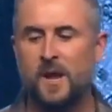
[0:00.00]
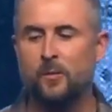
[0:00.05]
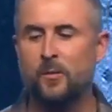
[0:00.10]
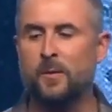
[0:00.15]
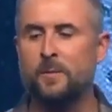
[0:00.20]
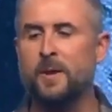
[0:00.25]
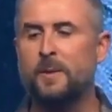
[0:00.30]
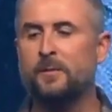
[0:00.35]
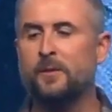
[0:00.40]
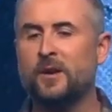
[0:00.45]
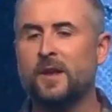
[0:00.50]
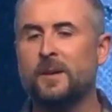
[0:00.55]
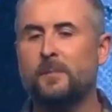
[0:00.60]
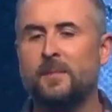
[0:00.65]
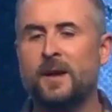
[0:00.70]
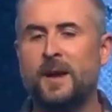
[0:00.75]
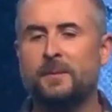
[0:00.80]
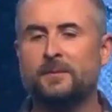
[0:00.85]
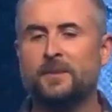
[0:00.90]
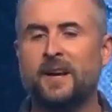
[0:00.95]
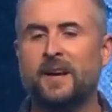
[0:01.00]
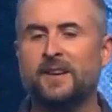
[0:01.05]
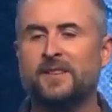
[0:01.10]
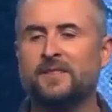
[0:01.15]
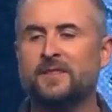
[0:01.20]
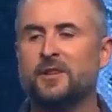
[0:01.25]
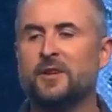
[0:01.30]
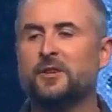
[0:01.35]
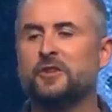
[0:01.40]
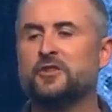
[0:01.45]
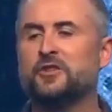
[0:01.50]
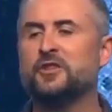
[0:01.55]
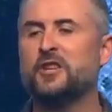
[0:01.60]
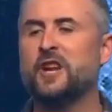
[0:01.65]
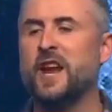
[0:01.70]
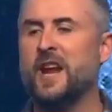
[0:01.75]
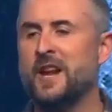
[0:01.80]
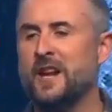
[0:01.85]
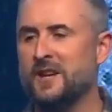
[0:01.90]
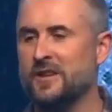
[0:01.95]
when people get baptized, they're
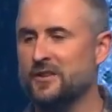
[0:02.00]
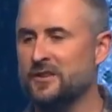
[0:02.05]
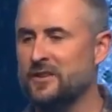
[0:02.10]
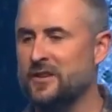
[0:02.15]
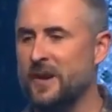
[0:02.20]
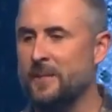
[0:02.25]
changed.